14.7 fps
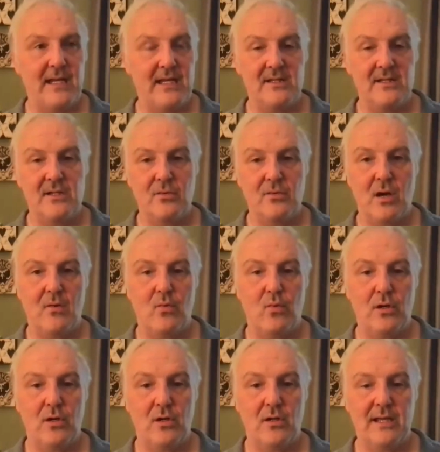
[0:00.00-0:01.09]
into our
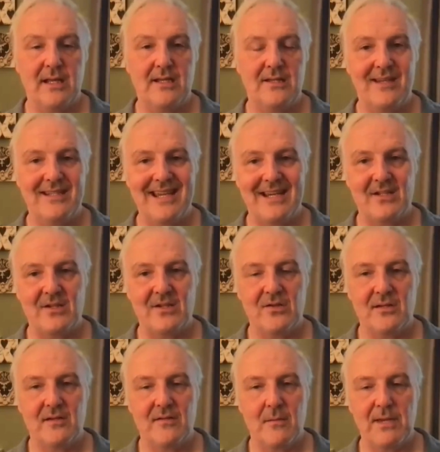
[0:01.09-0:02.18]
world and the
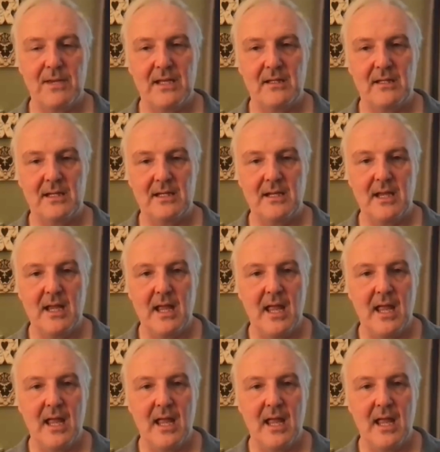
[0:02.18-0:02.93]
textures of the building.